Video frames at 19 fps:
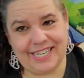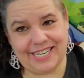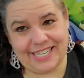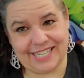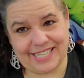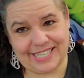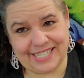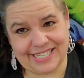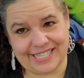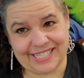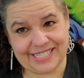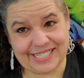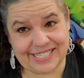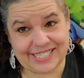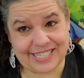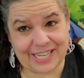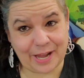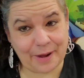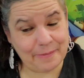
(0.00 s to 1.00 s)

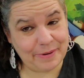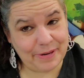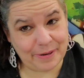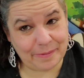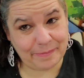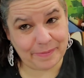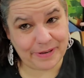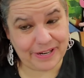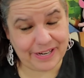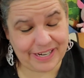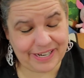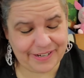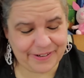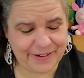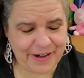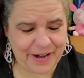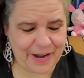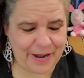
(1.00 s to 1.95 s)
is coming up here